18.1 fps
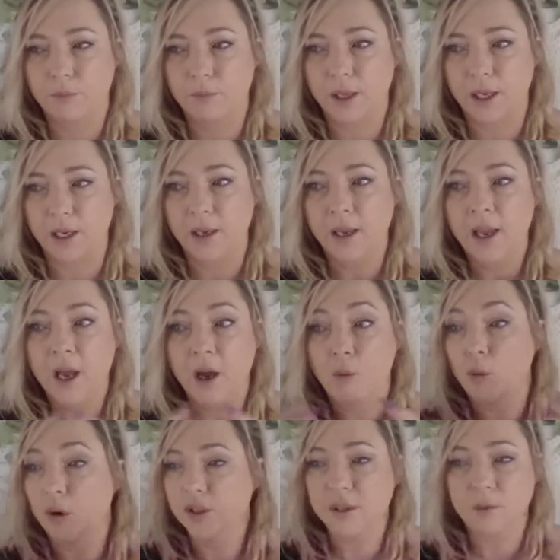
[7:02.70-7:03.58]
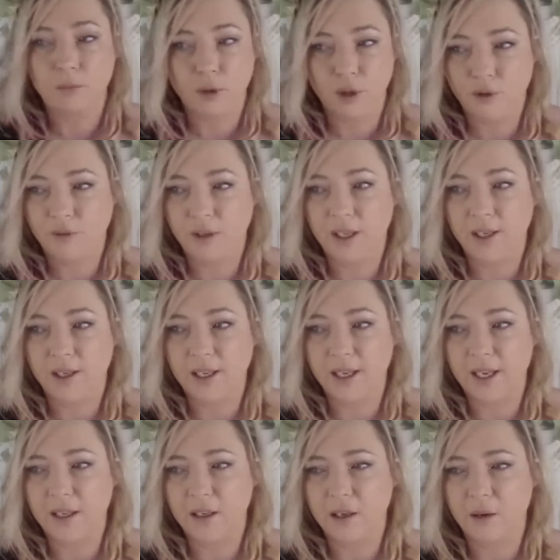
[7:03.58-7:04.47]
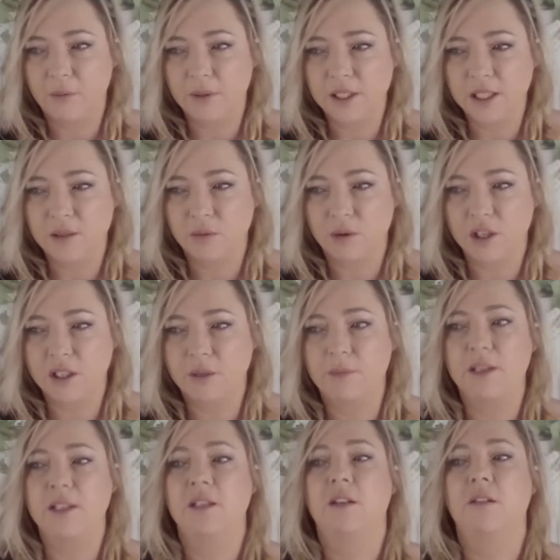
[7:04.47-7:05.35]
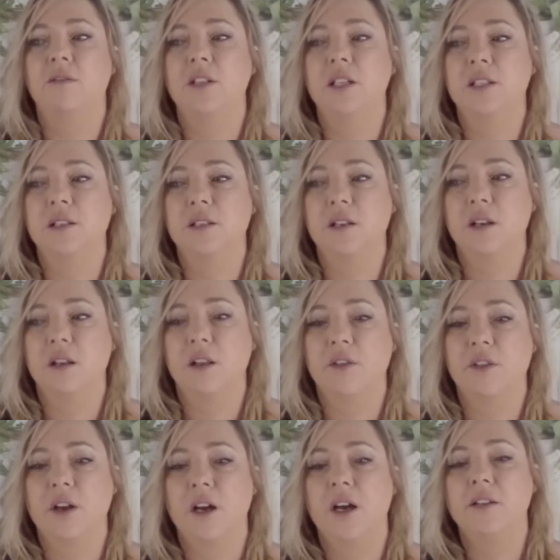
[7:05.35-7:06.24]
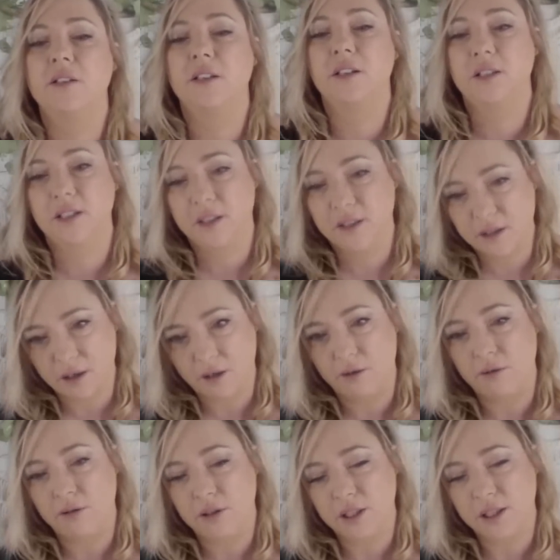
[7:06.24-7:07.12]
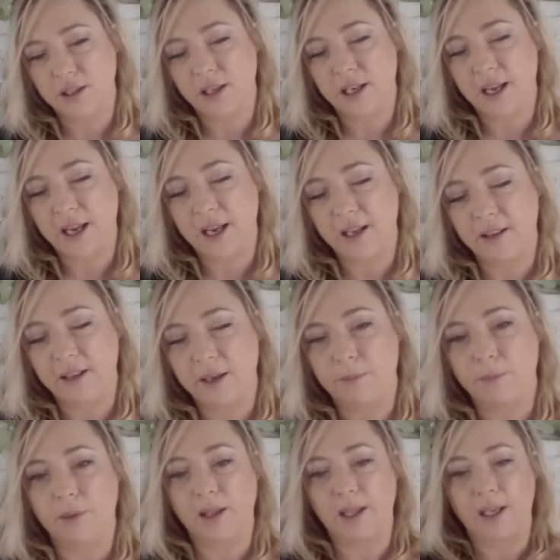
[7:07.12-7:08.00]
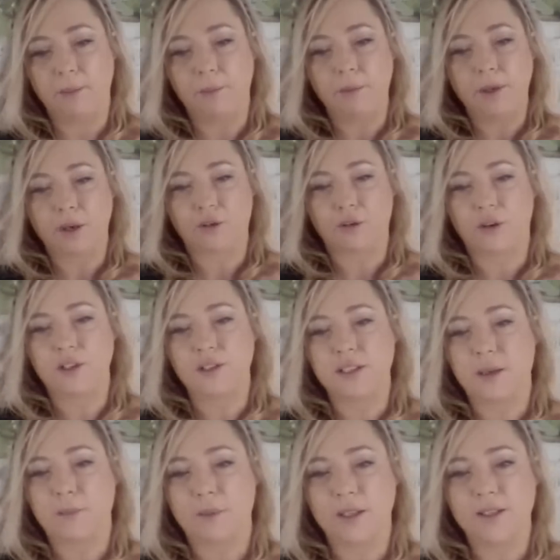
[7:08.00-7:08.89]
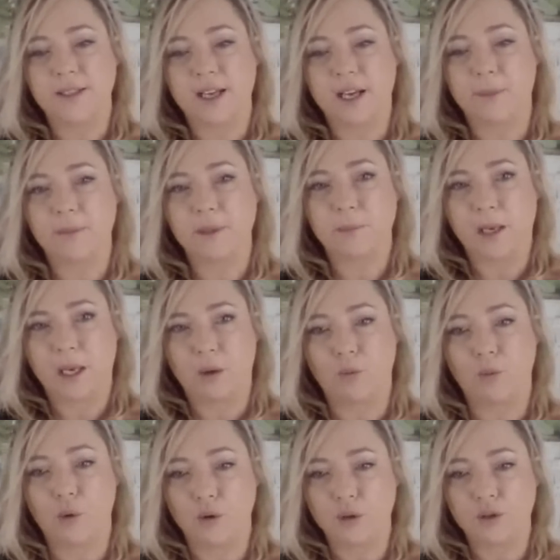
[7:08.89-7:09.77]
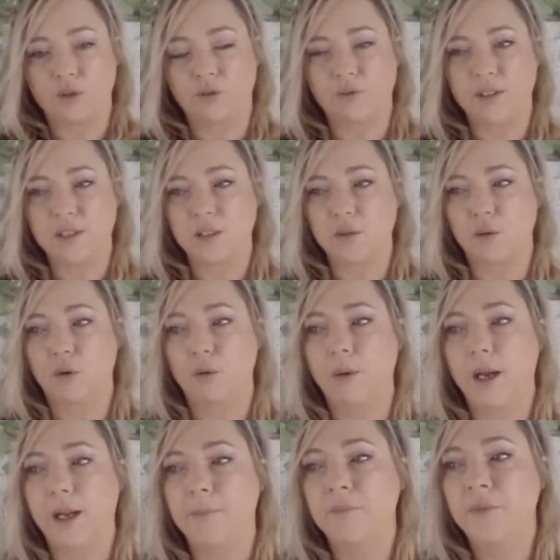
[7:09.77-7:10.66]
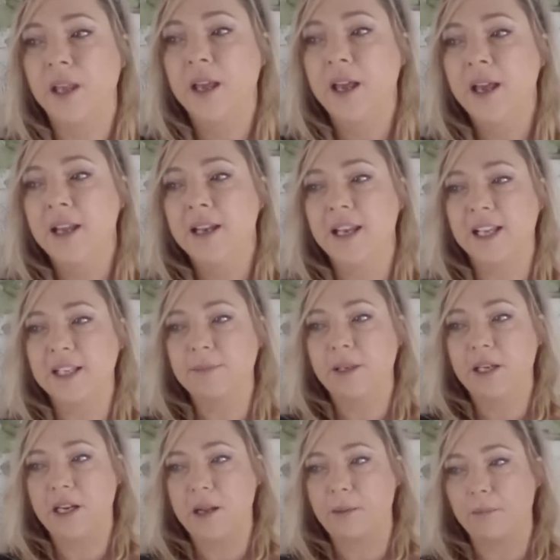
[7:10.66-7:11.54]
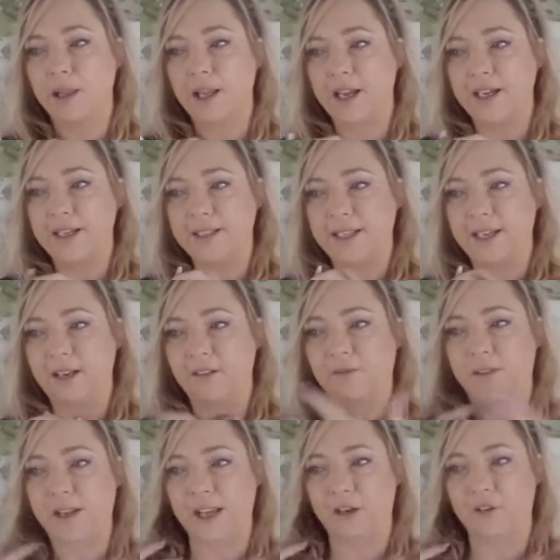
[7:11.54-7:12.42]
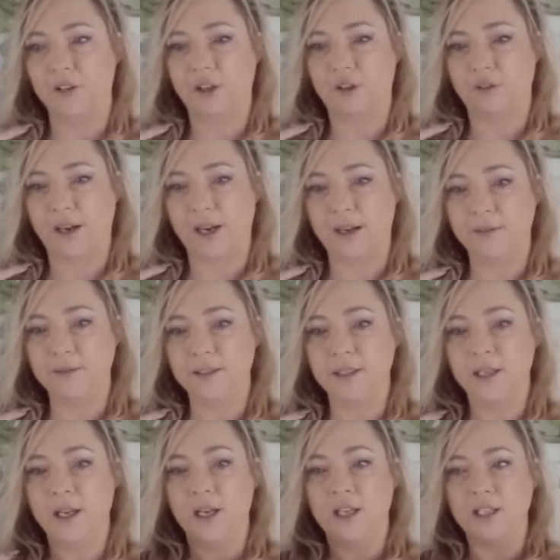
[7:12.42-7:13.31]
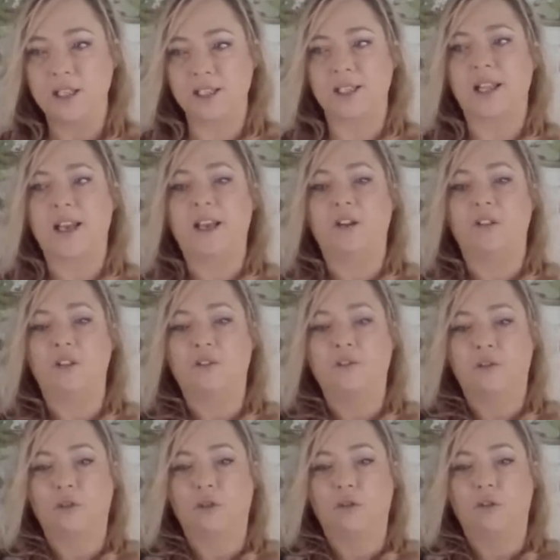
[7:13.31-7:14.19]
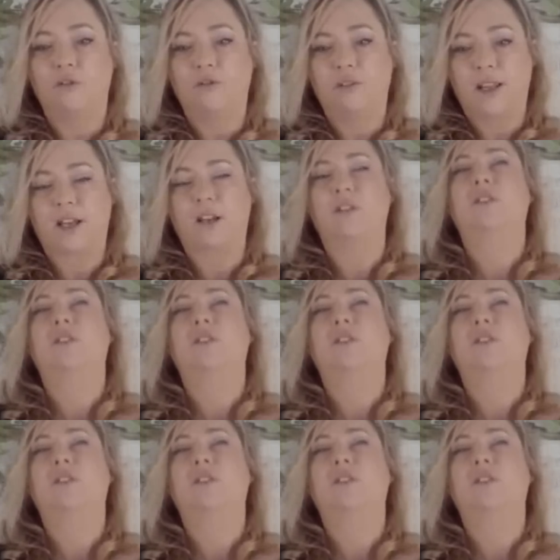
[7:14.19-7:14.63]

thing. Wasn't moving again. I was just watching myself just lethargic, just laying there limp across someone's arms being walked through this doorway. Next minute I'm laid down flat on the ground, just laid on the floor, flat